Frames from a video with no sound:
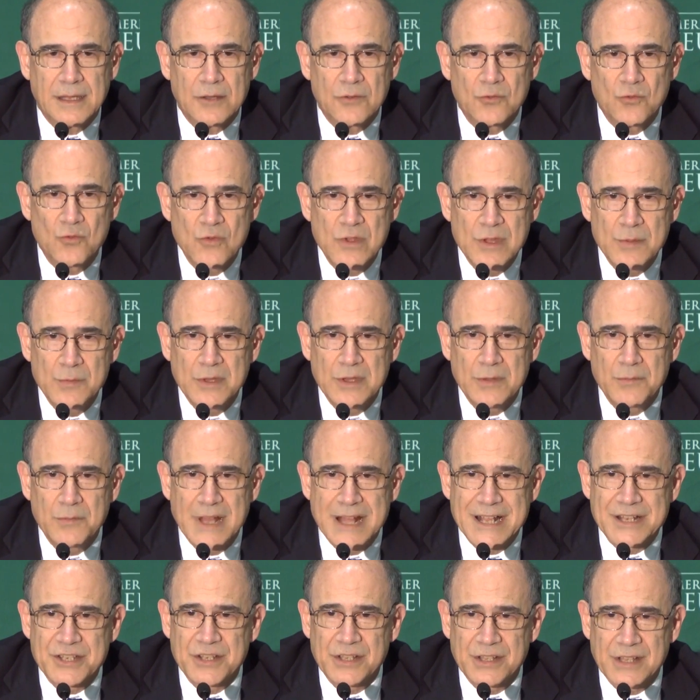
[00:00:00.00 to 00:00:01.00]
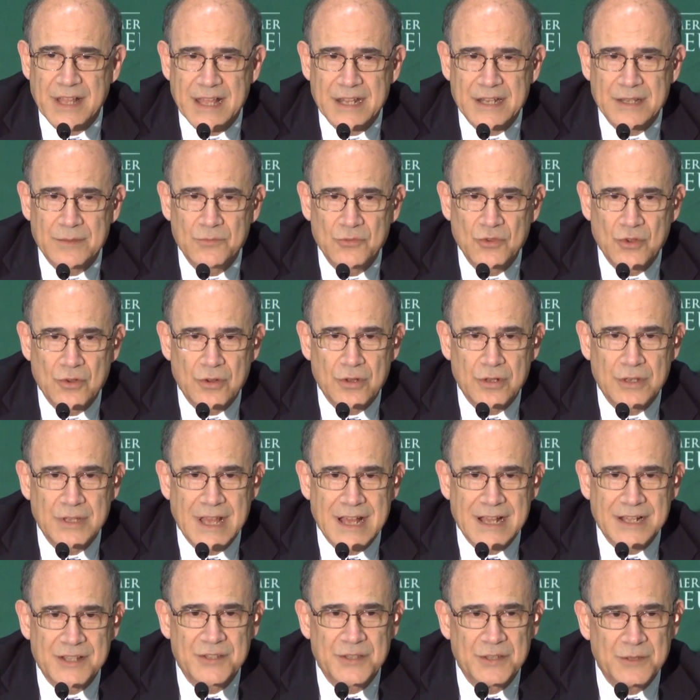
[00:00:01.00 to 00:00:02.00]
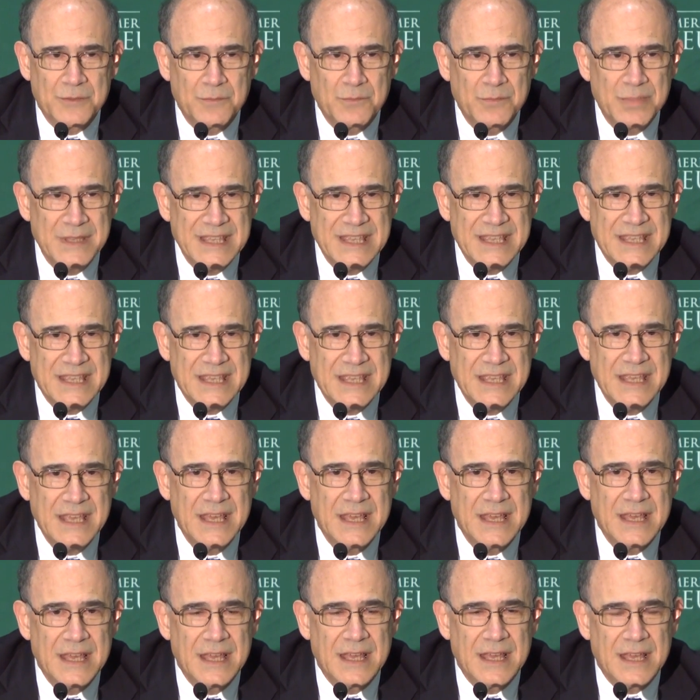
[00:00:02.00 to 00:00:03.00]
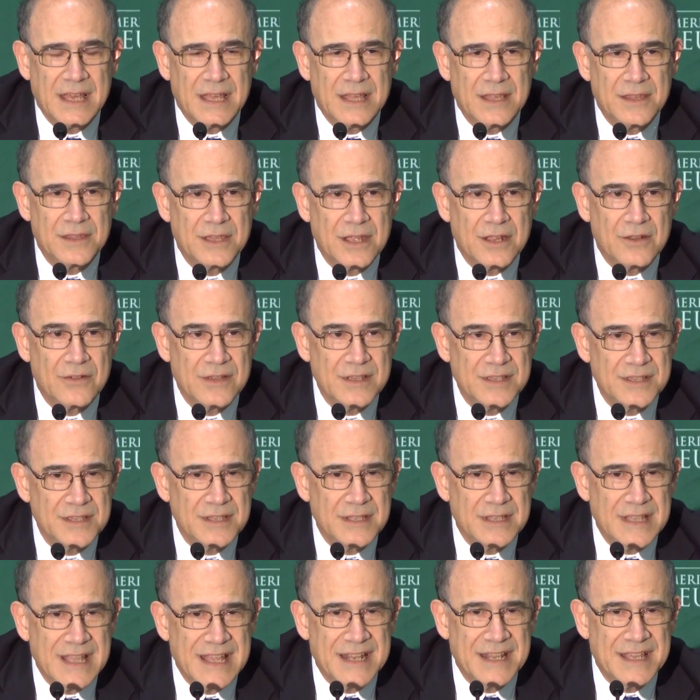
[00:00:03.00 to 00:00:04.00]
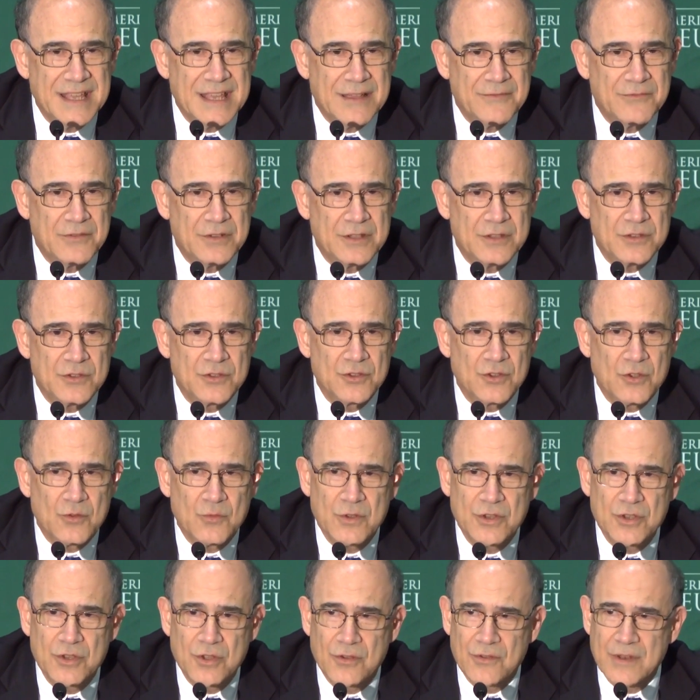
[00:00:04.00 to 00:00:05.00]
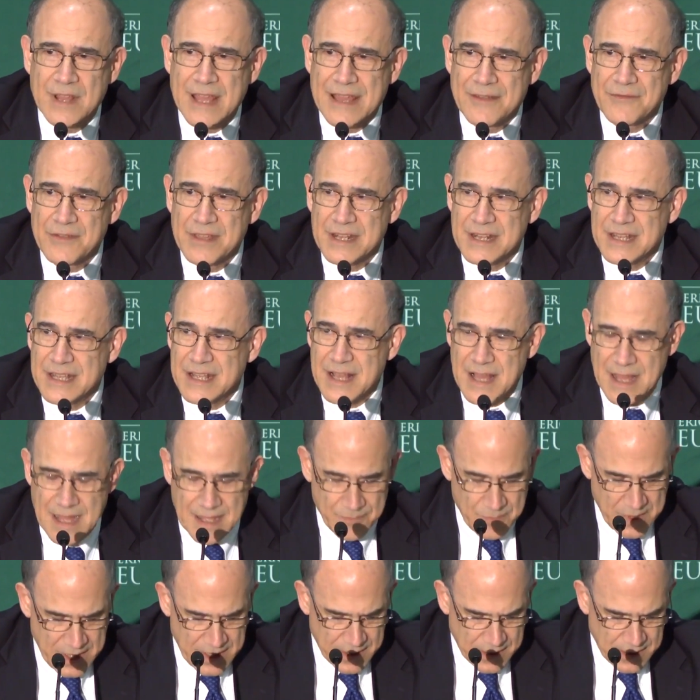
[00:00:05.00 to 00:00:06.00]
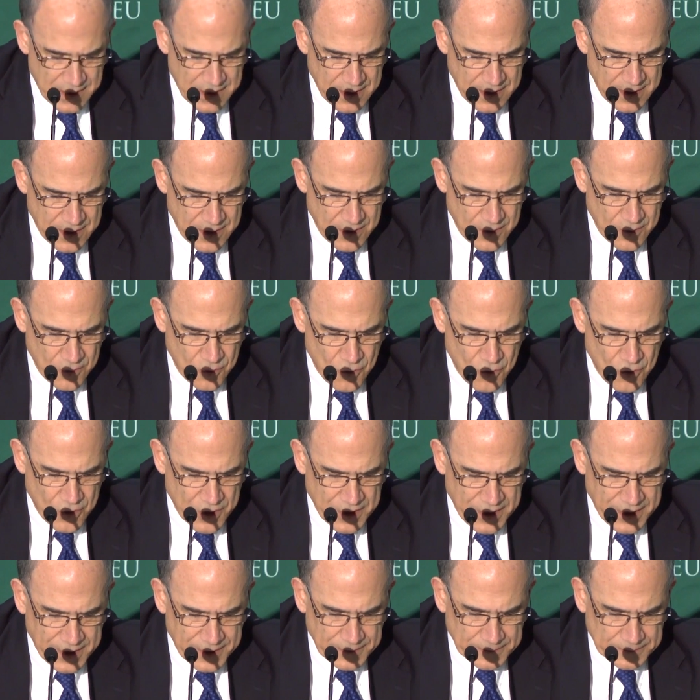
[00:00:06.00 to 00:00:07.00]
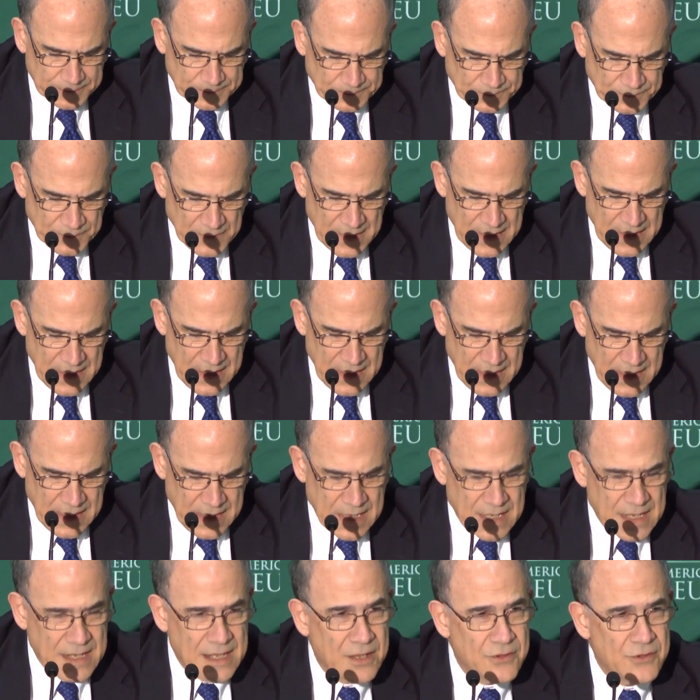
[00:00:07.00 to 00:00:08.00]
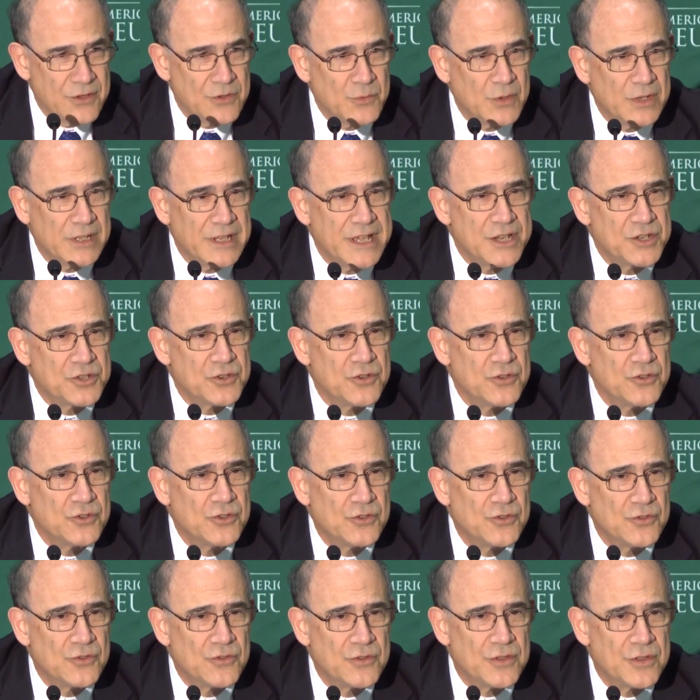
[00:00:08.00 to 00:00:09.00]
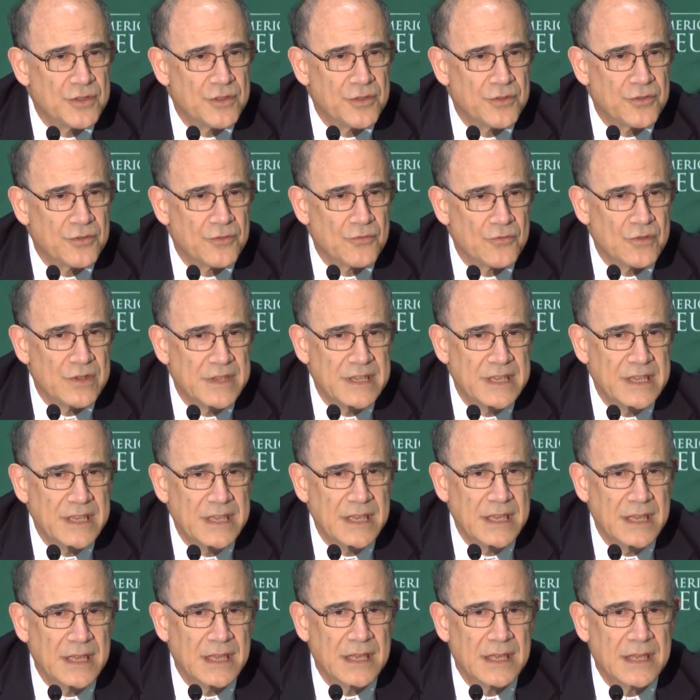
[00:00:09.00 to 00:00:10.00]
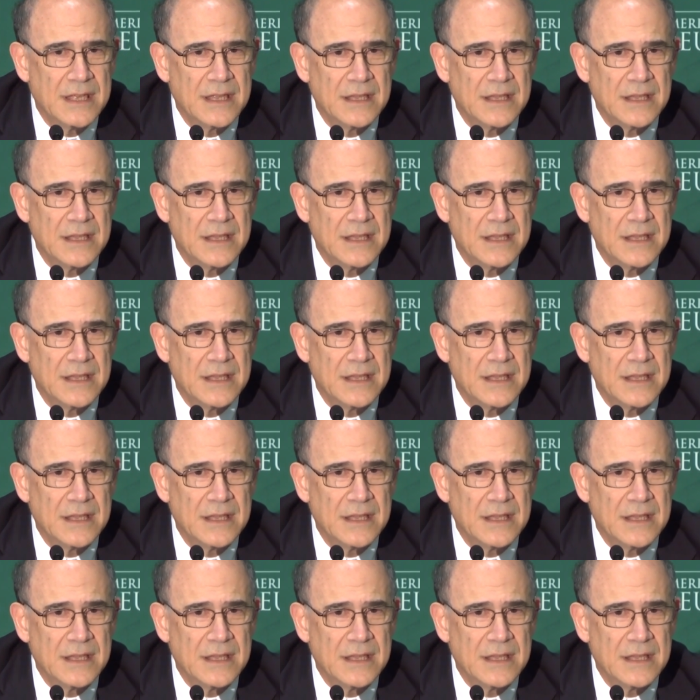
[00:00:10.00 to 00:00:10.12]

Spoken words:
RIMA botulinum neurotoxin B, there isn't any evidence, so we don't have any comment on it. Now, in relation to the three